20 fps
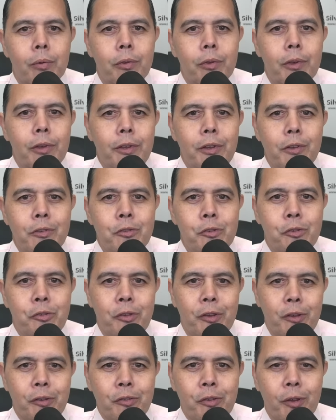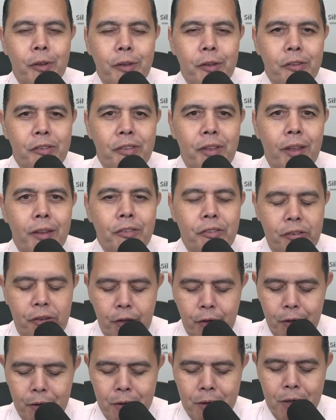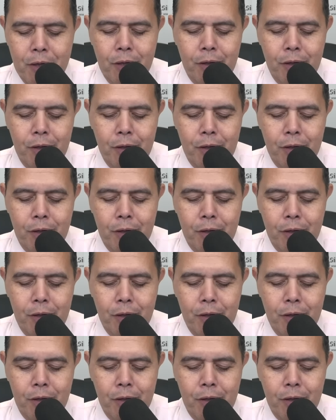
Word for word: Okay, interesting. So I guess that's uh,